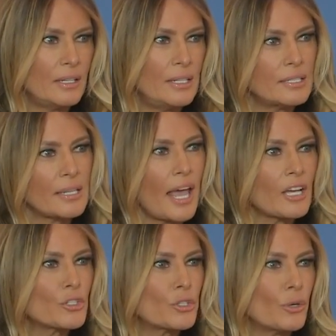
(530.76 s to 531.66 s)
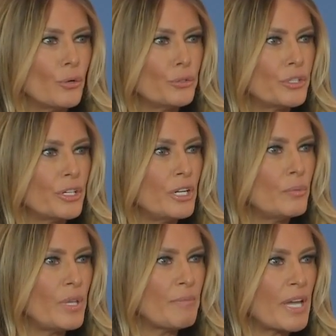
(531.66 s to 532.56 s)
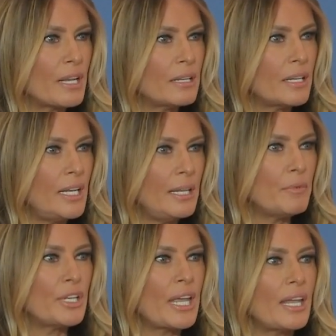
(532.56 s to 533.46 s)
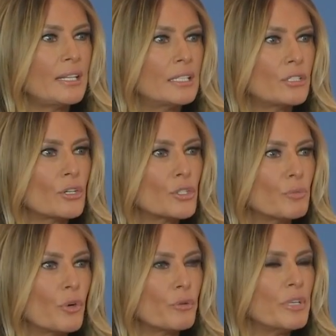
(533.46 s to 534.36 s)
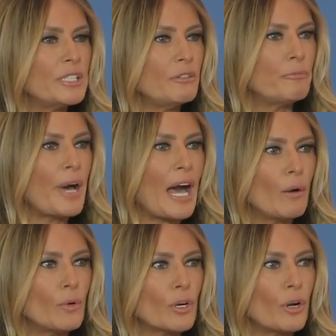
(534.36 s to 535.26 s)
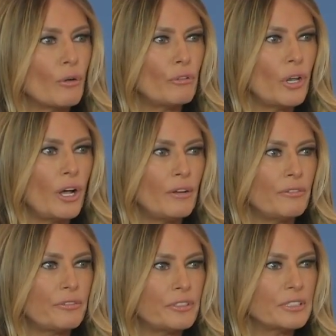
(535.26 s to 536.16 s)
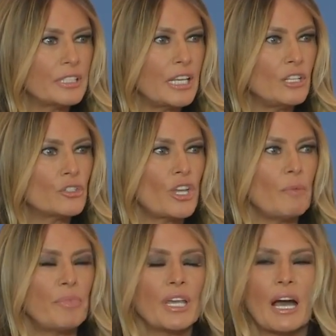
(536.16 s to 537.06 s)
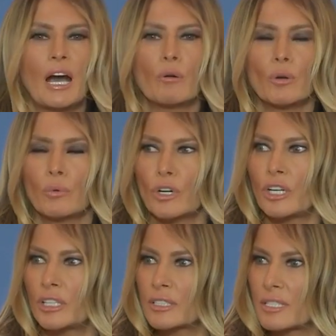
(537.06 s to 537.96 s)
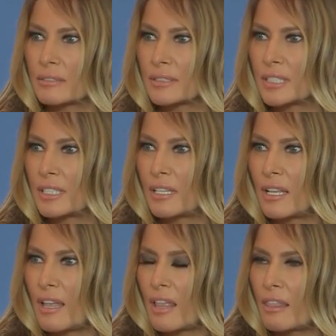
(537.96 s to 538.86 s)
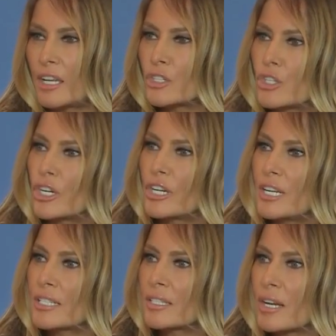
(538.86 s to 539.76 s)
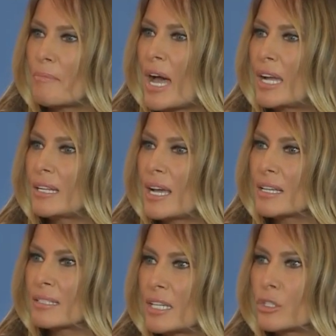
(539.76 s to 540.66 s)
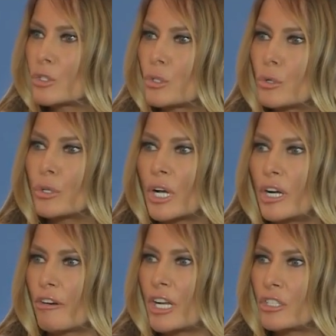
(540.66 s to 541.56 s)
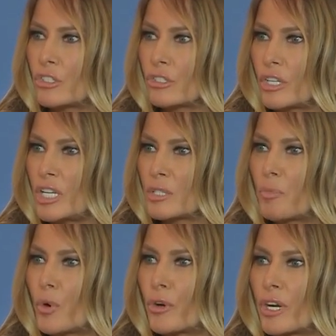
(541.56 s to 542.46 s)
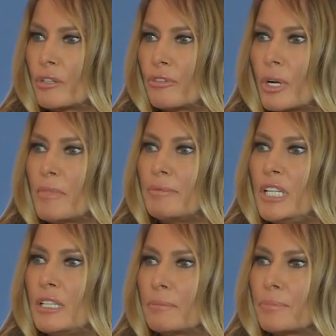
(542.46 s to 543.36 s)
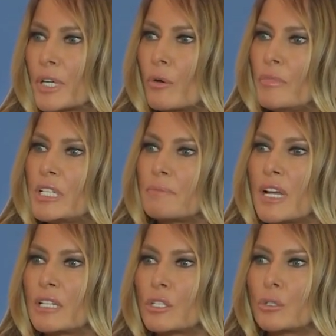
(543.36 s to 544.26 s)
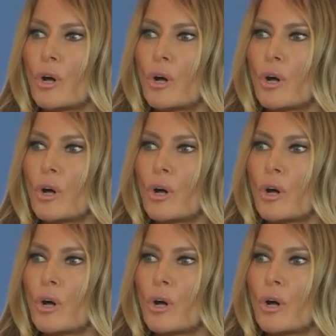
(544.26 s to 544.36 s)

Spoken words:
These extraordinary women illuminate the transformative power of love in shaping our world. Their journeys remind us that true courage is born from a deep commitment to